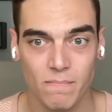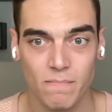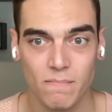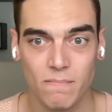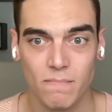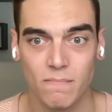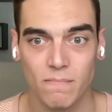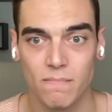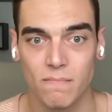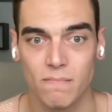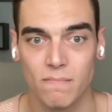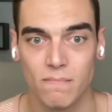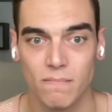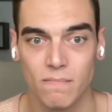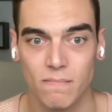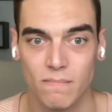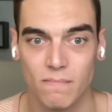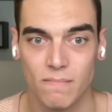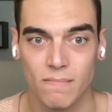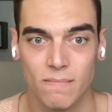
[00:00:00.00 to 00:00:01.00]

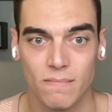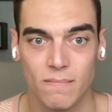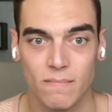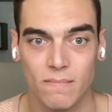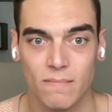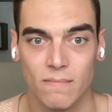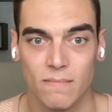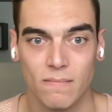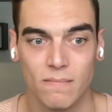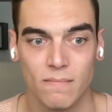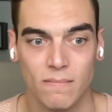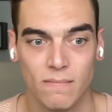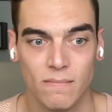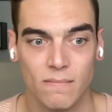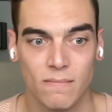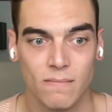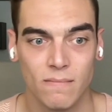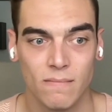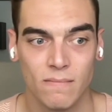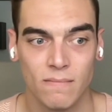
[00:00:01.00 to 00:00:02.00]

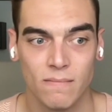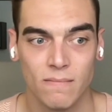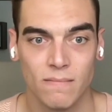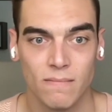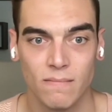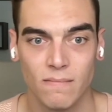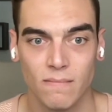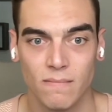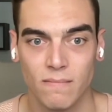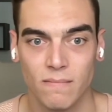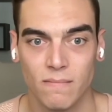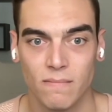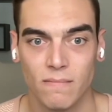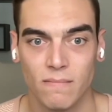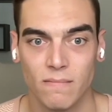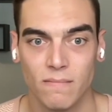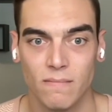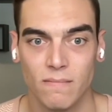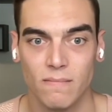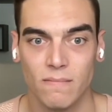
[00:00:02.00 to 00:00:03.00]

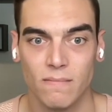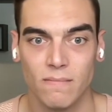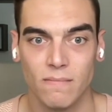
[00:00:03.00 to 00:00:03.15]
This person isn't speaking.